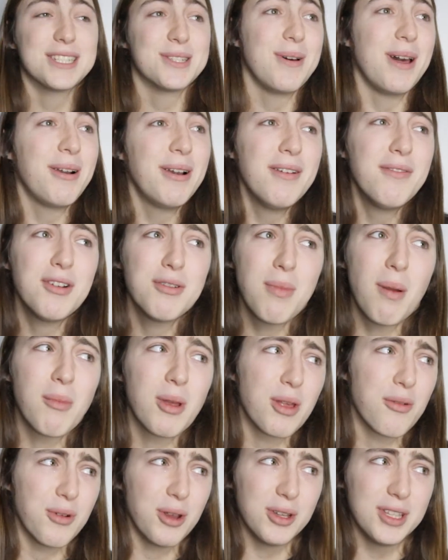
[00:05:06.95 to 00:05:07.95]
So I don't even remember
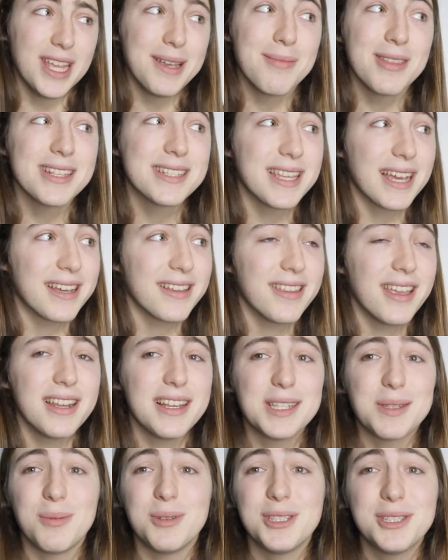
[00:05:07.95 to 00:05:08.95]
the real name of the second
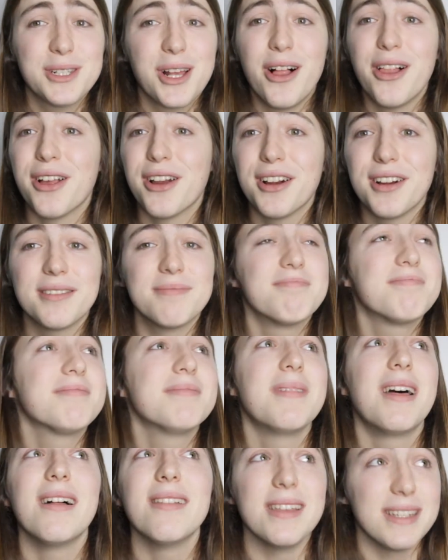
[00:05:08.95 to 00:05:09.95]
lady, so we'll just call her
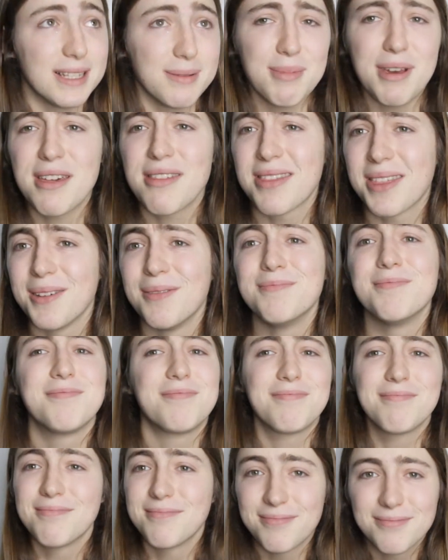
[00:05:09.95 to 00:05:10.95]
Elizabeth.
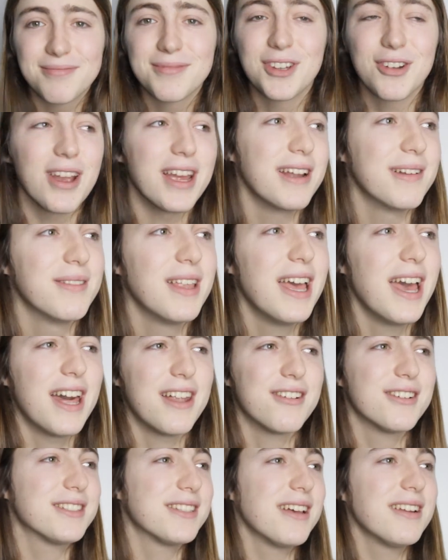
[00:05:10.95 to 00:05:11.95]
Great.
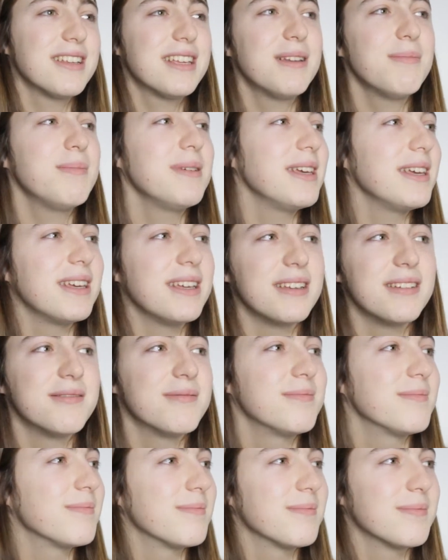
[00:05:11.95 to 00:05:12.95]
And her son can be
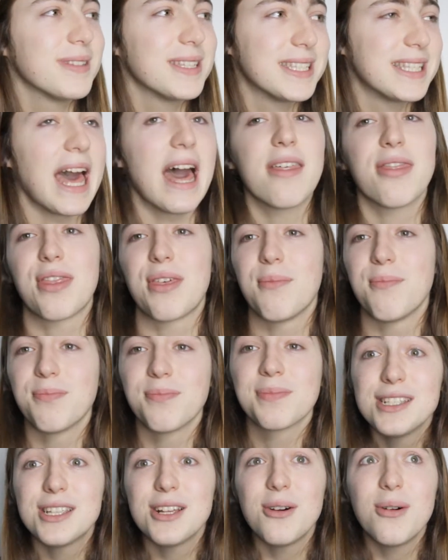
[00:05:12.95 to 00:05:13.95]
Seth.
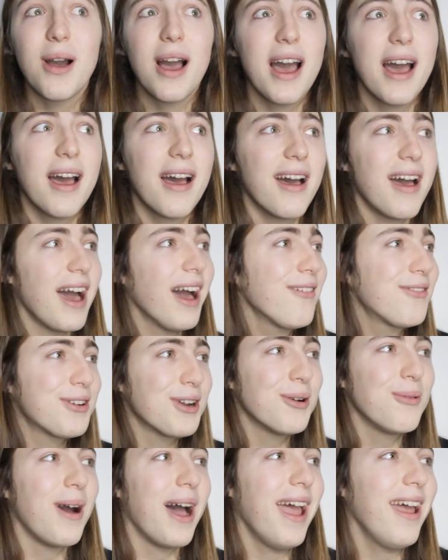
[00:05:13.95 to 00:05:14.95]
So
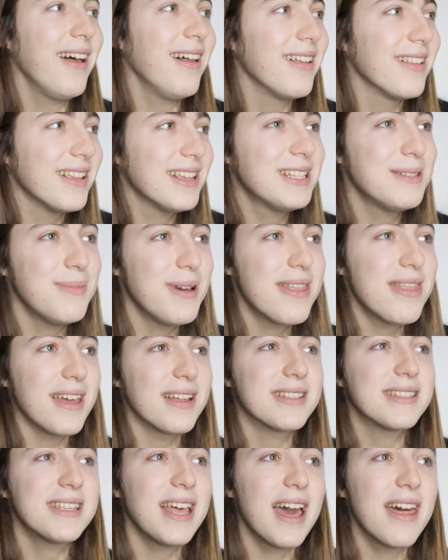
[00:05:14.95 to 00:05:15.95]
after a while, Elizabeth
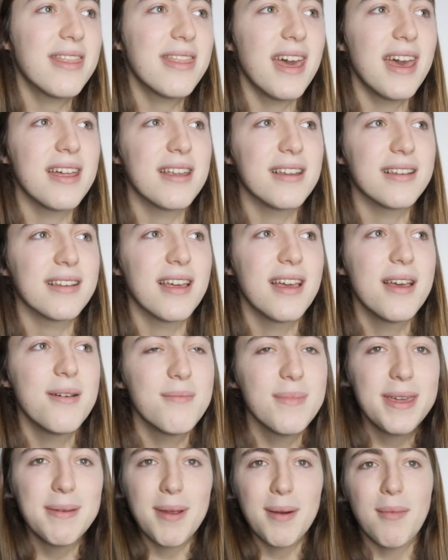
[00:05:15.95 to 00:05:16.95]
and Seth and
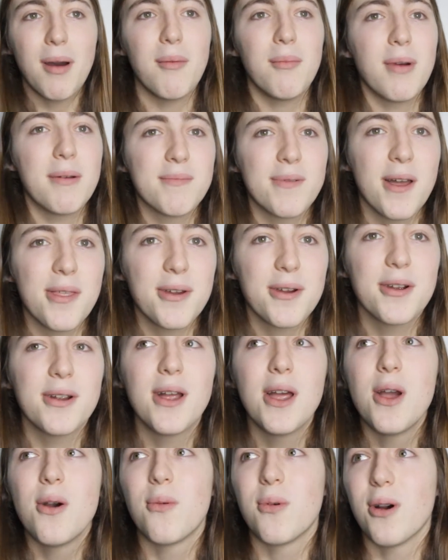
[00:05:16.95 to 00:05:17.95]
me and my mom and my brother
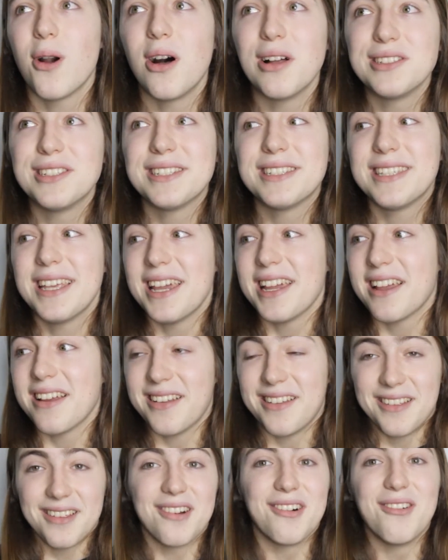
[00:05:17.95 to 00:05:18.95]
were all just like
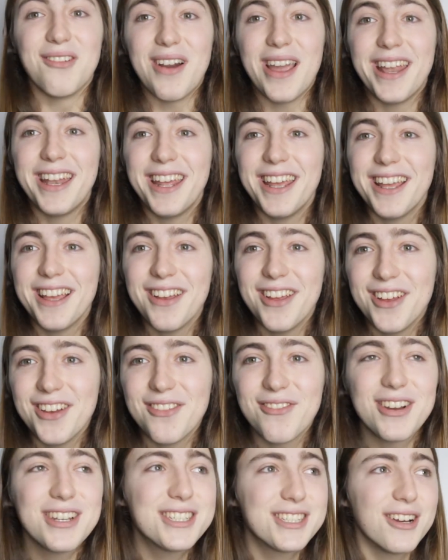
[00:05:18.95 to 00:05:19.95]
waiting.
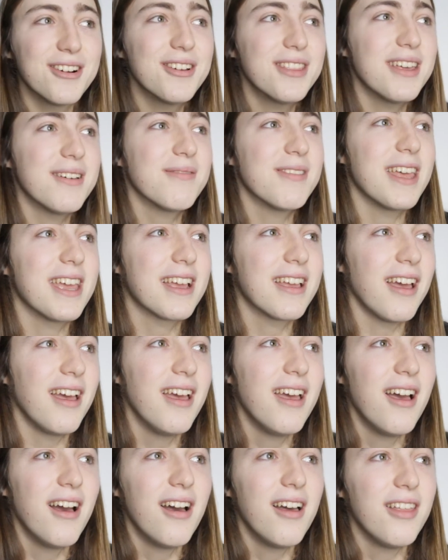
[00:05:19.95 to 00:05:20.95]
We showed them like
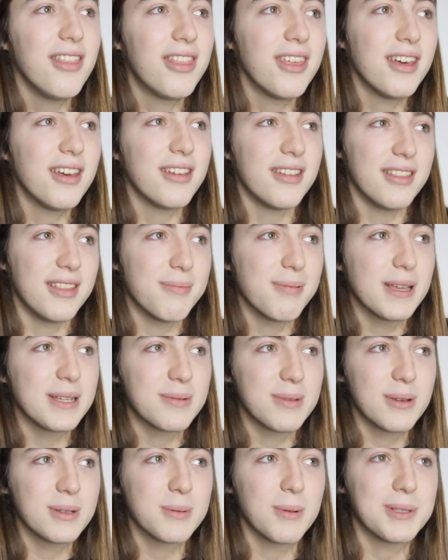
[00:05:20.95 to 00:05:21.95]
the place
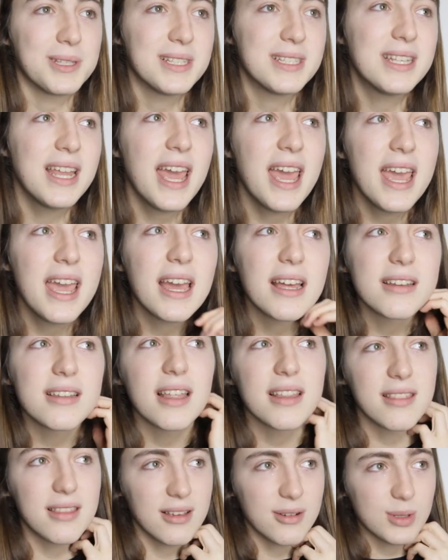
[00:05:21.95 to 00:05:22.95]
where they were supposed to stay, and
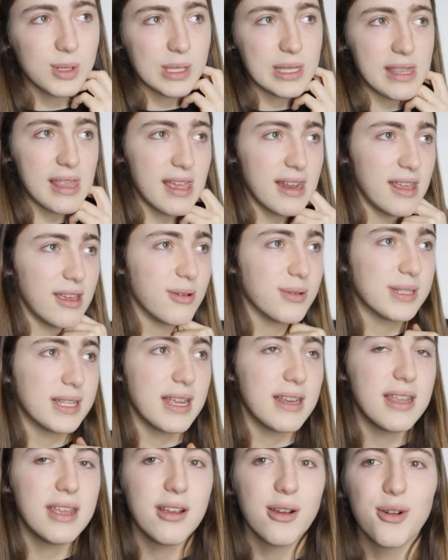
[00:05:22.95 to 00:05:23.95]
that there was this lady who
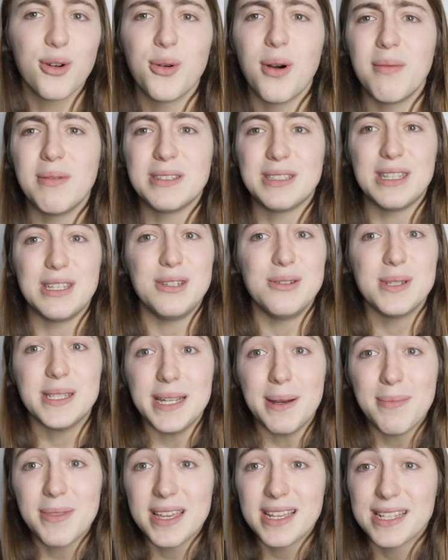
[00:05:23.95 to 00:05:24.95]
stayed here who obviously knew
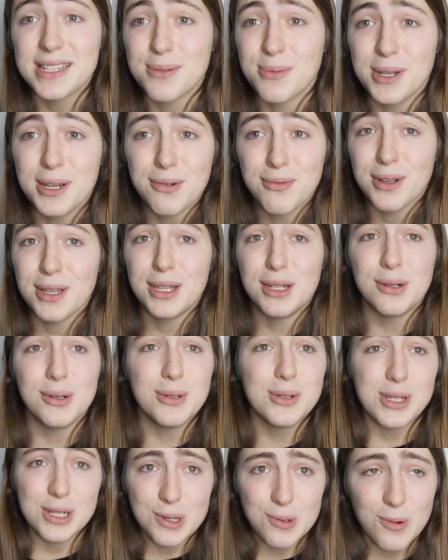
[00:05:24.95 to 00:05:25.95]
some things. We didn't really know
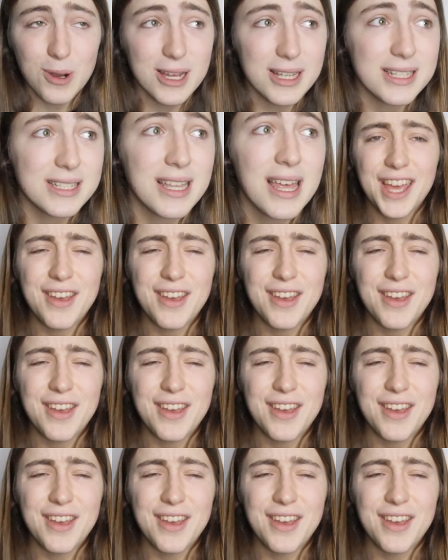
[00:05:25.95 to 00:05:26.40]
who she was.